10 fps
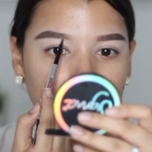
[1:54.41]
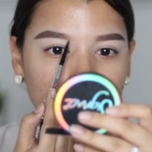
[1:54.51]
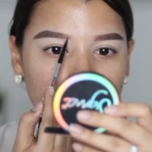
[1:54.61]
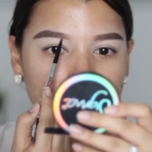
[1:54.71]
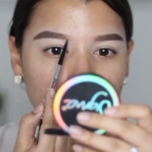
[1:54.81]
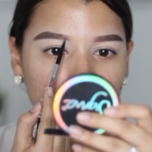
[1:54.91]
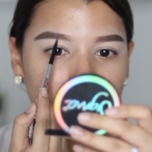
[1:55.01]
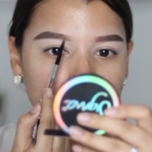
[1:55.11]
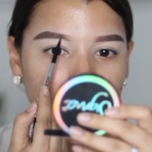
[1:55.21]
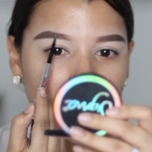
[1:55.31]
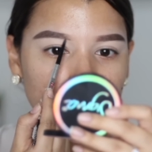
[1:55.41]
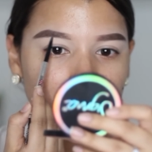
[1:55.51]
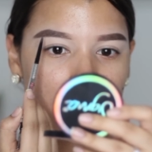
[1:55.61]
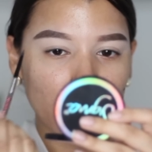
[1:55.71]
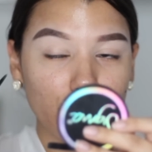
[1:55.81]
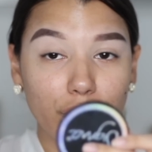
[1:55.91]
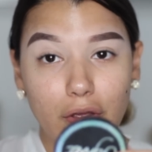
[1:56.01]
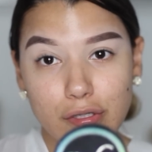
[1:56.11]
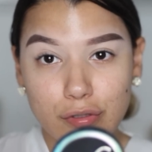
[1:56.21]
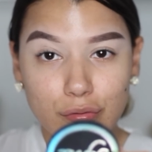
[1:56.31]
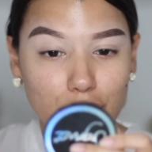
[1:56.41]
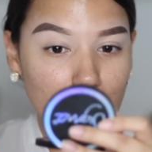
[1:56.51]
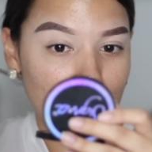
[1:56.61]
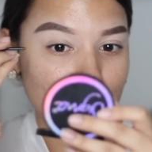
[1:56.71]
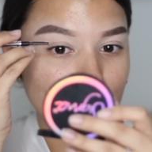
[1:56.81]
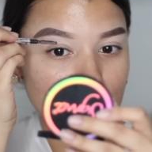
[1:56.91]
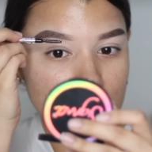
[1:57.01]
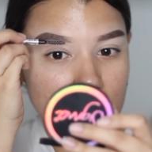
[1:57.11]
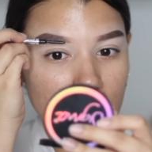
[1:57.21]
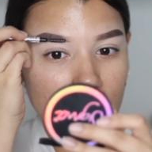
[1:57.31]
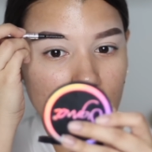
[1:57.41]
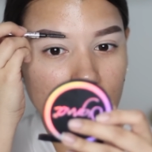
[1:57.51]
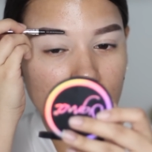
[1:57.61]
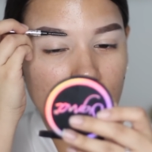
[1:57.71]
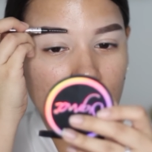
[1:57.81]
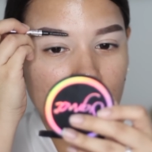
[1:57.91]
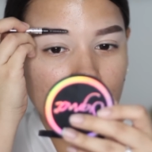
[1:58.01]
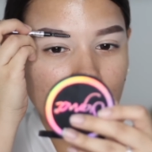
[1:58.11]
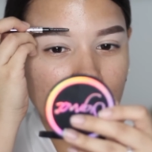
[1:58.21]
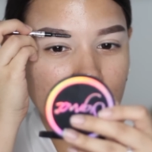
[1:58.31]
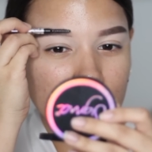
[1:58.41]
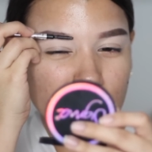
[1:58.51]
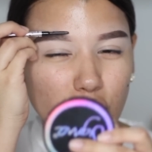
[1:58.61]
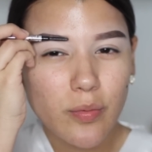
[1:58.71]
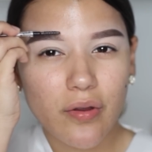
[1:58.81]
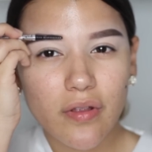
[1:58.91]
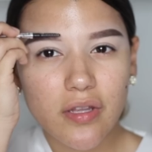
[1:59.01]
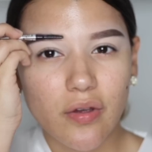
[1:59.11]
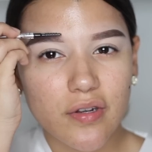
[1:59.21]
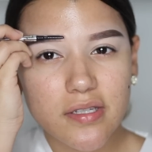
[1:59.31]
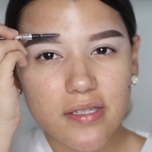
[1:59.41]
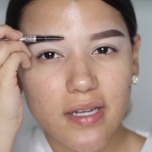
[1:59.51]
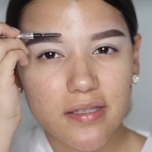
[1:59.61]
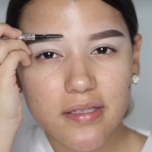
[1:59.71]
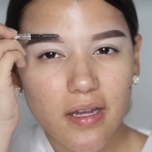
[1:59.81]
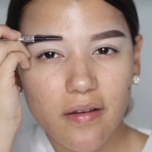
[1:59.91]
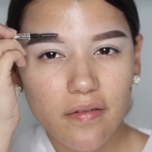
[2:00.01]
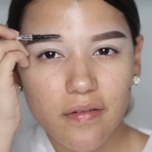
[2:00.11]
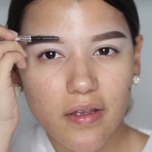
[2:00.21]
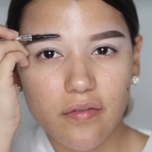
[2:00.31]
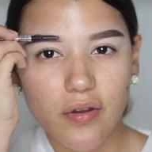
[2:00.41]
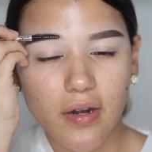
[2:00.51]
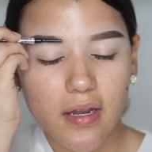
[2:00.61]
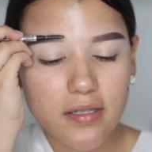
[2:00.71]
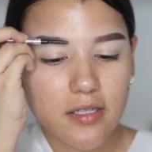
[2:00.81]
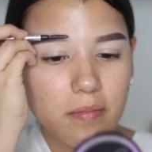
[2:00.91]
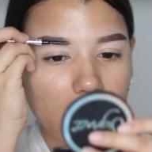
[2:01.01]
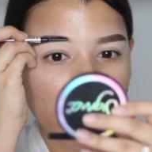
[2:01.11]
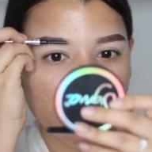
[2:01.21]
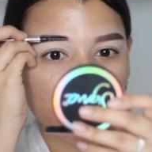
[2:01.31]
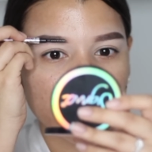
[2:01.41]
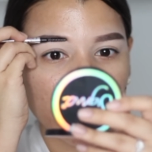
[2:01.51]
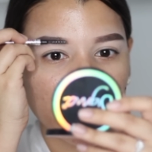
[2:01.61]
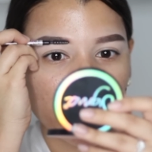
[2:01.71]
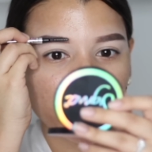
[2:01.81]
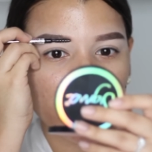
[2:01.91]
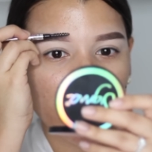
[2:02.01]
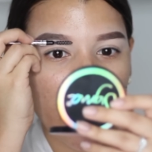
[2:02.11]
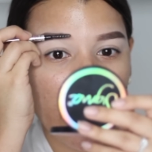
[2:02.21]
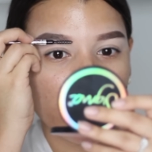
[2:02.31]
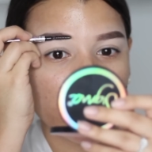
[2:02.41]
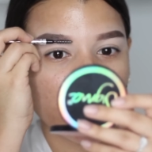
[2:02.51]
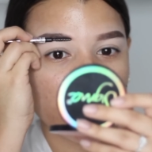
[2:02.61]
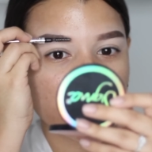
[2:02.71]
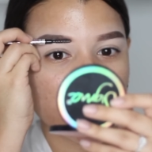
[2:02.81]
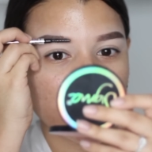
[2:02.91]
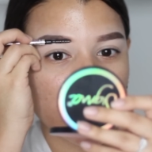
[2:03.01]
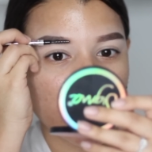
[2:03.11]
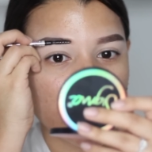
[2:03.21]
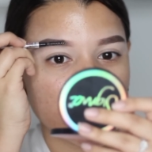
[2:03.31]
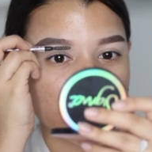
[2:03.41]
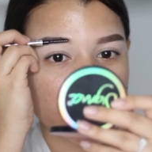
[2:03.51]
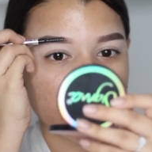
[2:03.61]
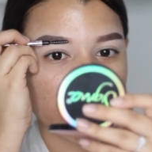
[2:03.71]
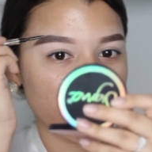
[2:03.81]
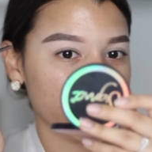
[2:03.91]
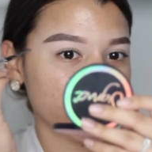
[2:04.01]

it's nothing, you know, Facetune can't fix. And like, nobody really notices that stuff if you're not into makeup. So I only noticed it because, you know,